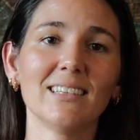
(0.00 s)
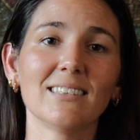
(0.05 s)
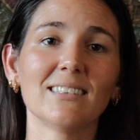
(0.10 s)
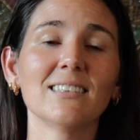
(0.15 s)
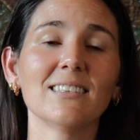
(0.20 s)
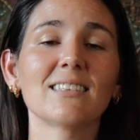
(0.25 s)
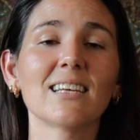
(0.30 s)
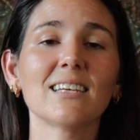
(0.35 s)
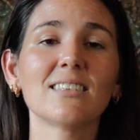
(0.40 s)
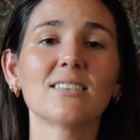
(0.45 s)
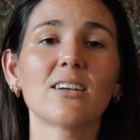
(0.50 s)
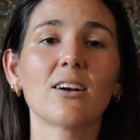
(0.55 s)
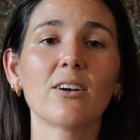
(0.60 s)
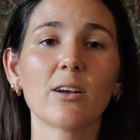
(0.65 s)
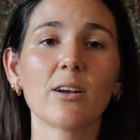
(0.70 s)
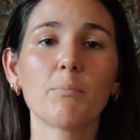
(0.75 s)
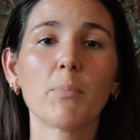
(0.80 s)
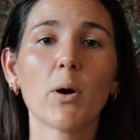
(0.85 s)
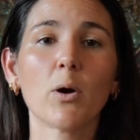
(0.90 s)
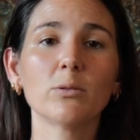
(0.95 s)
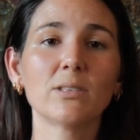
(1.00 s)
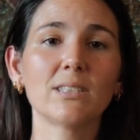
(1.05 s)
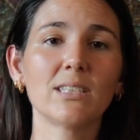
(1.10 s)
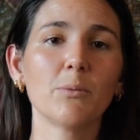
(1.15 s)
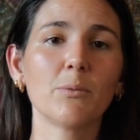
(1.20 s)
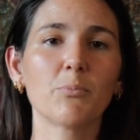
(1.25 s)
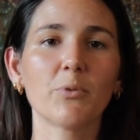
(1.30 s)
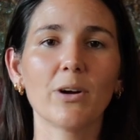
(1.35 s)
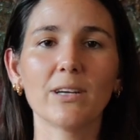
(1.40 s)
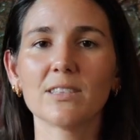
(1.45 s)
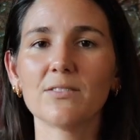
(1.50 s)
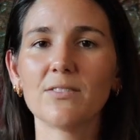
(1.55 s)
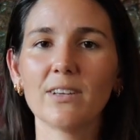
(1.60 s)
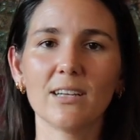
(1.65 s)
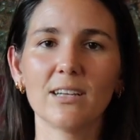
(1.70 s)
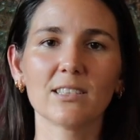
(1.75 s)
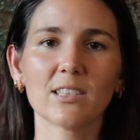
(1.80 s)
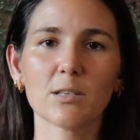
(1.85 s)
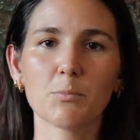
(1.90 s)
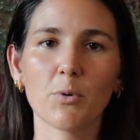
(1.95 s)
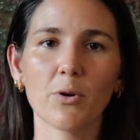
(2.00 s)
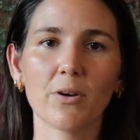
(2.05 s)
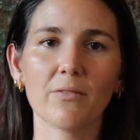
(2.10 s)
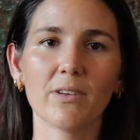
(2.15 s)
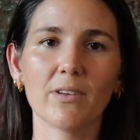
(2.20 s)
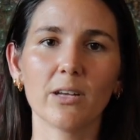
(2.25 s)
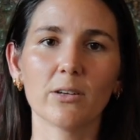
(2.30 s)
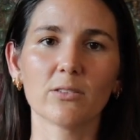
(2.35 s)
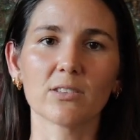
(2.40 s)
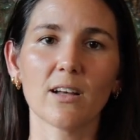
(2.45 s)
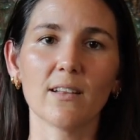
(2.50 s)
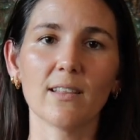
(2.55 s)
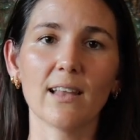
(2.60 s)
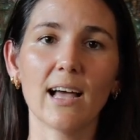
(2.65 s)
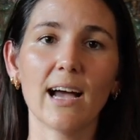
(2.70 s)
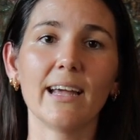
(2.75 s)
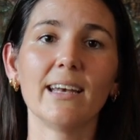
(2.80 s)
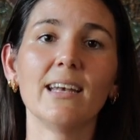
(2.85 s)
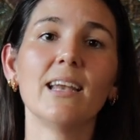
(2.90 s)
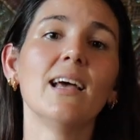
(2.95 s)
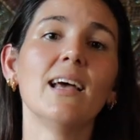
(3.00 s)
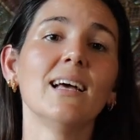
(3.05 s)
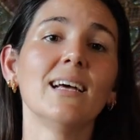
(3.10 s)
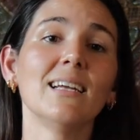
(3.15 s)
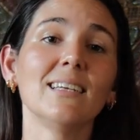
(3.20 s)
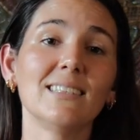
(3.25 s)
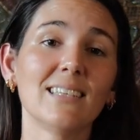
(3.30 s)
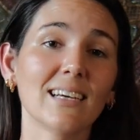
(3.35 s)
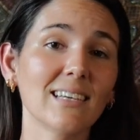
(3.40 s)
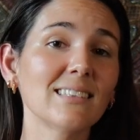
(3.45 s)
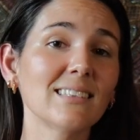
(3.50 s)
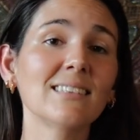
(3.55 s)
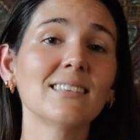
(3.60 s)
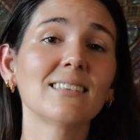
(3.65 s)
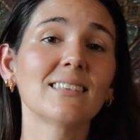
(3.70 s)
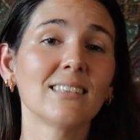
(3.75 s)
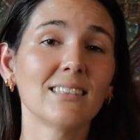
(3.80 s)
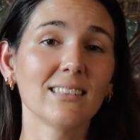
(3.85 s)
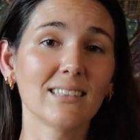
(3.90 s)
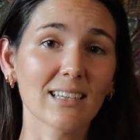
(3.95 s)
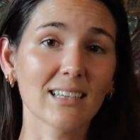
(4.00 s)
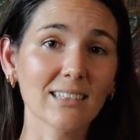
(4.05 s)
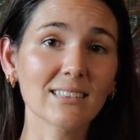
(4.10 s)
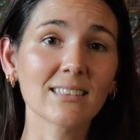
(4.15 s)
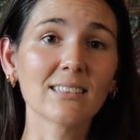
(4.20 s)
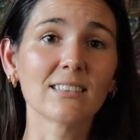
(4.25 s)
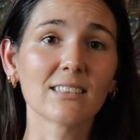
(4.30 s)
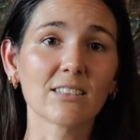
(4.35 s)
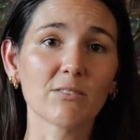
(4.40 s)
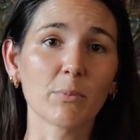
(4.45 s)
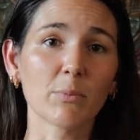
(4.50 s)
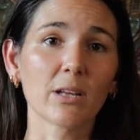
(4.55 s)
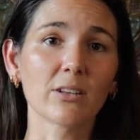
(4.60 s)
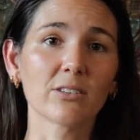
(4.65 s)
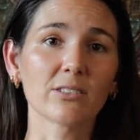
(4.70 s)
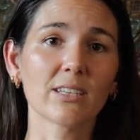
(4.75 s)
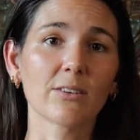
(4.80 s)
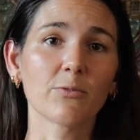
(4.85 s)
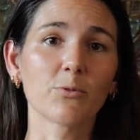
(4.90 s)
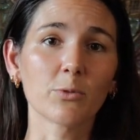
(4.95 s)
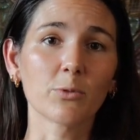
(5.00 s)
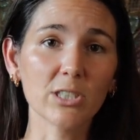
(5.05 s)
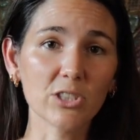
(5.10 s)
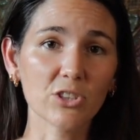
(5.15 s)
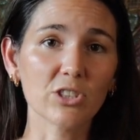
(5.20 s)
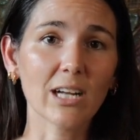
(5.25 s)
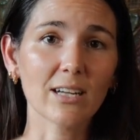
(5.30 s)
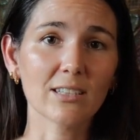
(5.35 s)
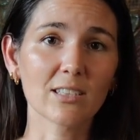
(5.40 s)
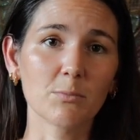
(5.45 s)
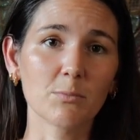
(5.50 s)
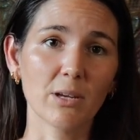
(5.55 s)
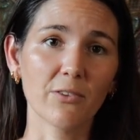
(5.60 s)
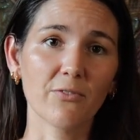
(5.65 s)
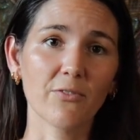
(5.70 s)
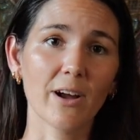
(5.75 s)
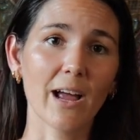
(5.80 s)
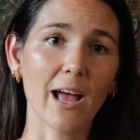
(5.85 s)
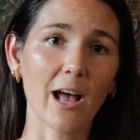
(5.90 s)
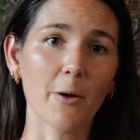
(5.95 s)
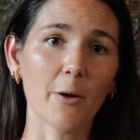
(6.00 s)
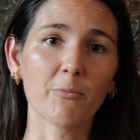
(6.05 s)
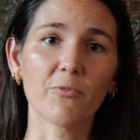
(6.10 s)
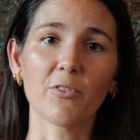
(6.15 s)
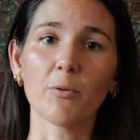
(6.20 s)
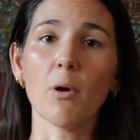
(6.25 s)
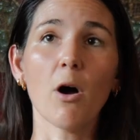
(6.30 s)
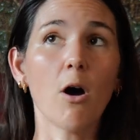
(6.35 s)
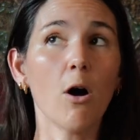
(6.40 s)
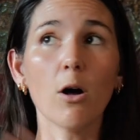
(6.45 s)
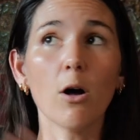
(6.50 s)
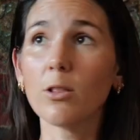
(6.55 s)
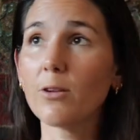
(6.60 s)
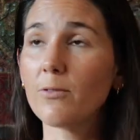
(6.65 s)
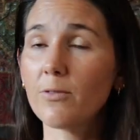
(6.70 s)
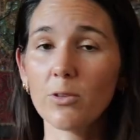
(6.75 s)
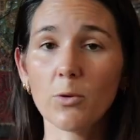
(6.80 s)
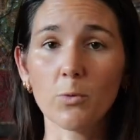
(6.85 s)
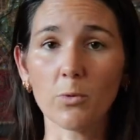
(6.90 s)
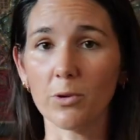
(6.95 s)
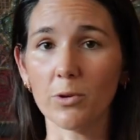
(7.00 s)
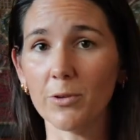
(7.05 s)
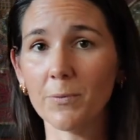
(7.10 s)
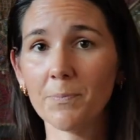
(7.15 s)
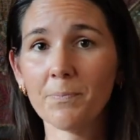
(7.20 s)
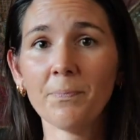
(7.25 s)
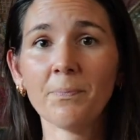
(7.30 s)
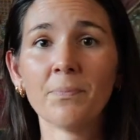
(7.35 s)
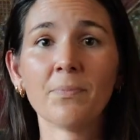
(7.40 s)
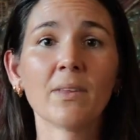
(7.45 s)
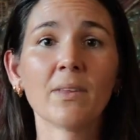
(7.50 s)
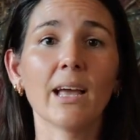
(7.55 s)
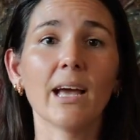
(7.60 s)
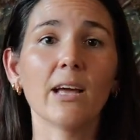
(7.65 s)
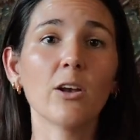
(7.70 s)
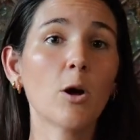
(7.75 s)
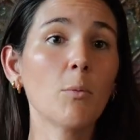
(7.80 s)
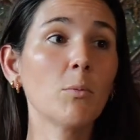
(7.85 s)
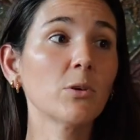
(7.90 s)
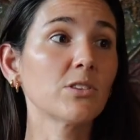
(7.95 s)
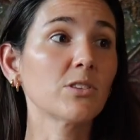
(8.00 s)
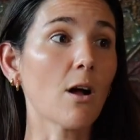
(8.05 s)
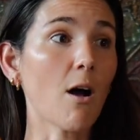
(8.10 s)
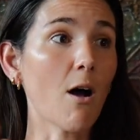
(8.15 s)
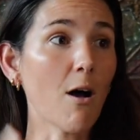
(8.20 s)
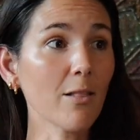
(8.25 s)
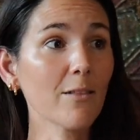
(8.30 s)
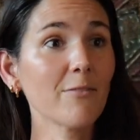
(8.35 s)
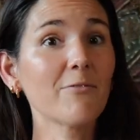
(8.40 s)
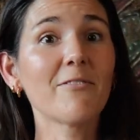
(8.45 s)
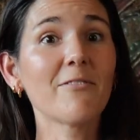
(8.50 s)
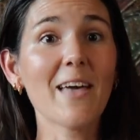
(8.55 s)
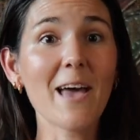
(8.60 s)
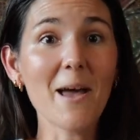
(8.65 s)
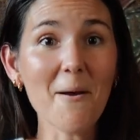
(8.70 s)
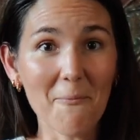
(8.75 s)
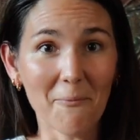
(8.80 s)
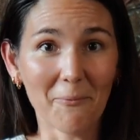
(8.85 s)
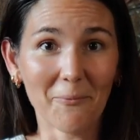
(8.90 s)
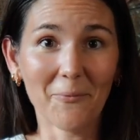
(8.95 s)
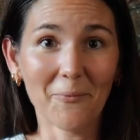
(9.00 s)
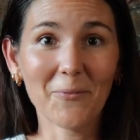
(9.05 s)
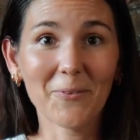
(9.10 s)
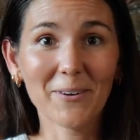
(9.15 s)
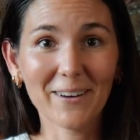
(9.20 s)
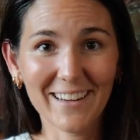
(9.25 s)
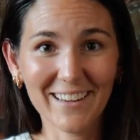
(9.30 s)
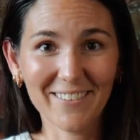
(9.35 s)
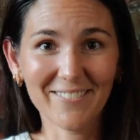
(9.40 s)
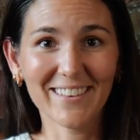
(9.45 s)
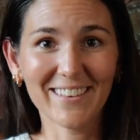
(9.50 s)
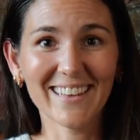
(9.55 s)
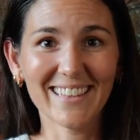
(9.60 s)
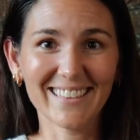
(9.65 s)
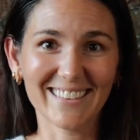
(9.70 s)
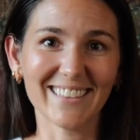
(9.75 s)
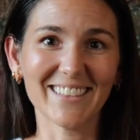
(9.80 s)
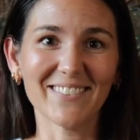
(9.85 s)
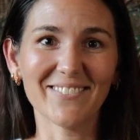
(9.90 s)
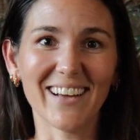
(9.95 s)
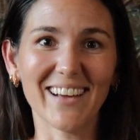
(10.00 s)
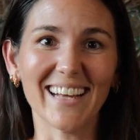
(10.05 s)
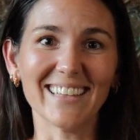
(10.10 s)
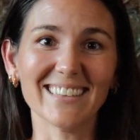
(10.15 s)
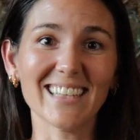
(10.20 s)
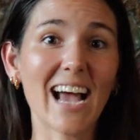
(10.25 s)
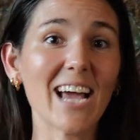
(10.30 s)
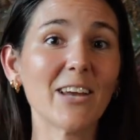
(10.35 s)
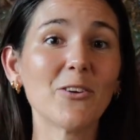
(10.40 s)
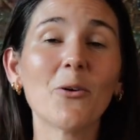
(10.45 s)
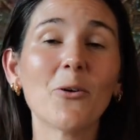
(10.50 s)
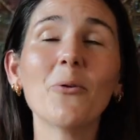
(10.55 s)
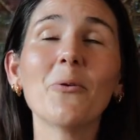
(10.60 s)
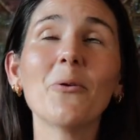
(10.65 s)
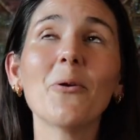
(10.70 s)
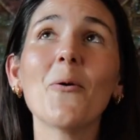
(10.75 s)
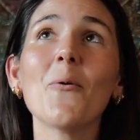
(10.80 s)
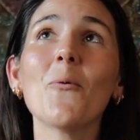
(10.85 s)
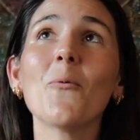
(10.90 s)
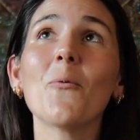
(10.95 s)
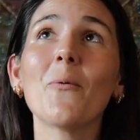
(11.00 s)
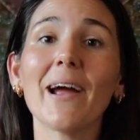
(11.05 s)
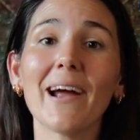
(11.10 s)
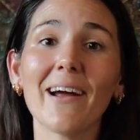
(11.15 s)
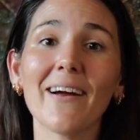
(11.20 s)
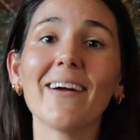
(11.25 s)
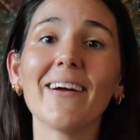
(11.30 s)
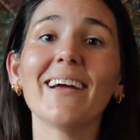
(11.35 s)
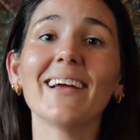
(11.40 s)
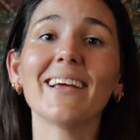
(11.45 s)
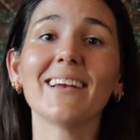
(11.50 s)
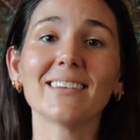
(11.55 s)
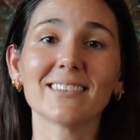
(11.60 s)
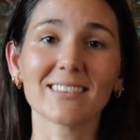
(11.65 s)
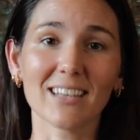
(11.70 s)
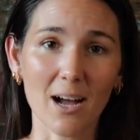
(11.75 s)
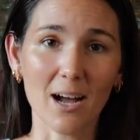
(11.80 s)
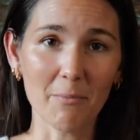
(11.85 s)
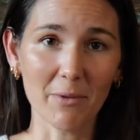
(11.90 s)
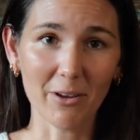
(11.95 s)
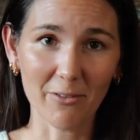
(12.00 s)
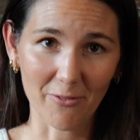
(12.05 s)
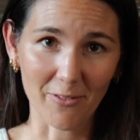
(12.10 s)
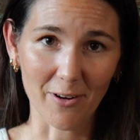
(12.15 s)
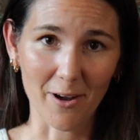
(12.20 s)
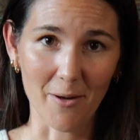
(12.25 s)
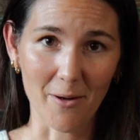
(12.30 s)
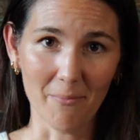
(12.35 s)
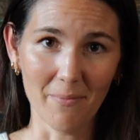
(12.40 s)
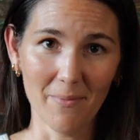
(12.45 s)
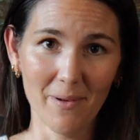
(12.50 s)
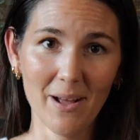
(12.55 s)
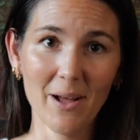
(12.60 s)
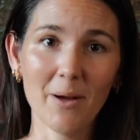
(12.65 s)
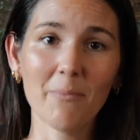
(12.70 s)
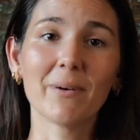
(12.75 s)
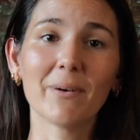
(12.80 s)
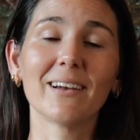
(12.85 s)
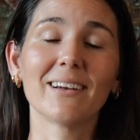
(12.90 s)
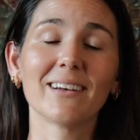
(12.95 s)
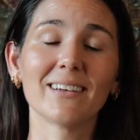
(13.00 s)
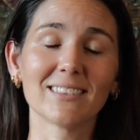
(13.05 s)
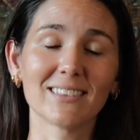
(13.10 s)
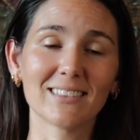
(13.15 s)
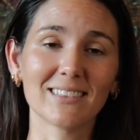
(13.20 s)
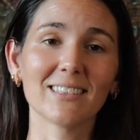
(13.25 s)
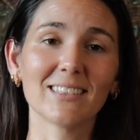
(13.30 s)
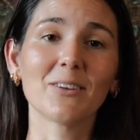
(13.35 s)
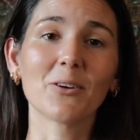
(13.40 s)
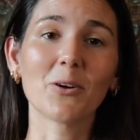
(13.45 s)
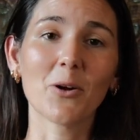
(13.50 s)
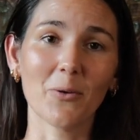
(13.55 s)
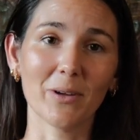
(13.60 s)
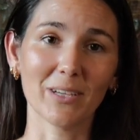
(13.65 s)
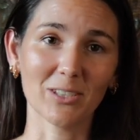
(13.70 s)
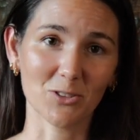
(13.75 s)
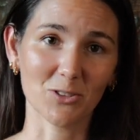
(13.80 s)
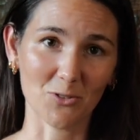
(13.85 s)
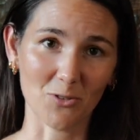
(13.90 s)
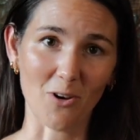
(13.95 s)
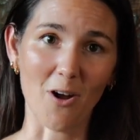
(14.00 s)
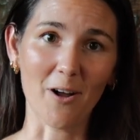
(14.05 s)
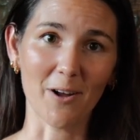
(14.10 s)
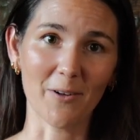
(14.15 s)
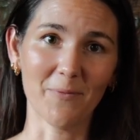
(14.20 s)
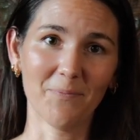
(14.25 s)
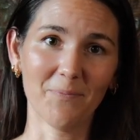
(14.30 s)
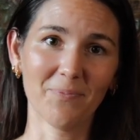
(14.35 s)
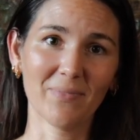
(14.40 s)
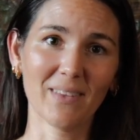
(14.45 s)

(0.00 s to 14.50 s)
Since I started posting breastfeeding support videos online, dozens and dozens of mothers have reached out to me for help from all over the world, and almost all of them were given this advice. I don't know where it is coming from, but it is still going strong.